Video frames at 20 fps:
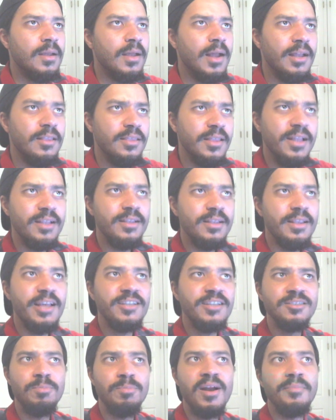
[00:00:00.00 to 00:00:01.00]
I think
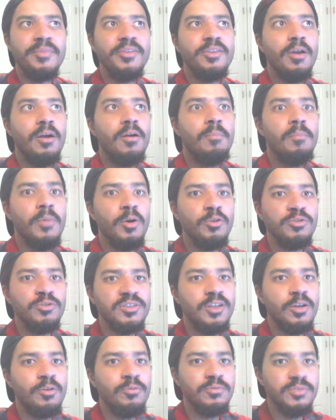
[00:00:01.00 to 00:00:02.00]
that's probably her most
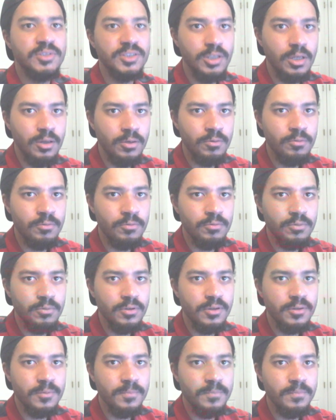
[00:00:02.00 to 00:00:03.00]
known song
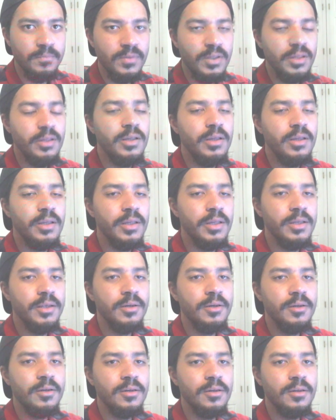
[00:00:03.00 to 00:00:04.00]

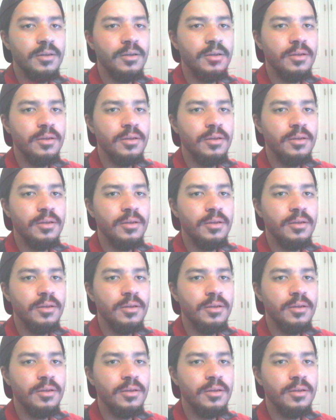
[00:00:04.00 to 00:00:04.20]
in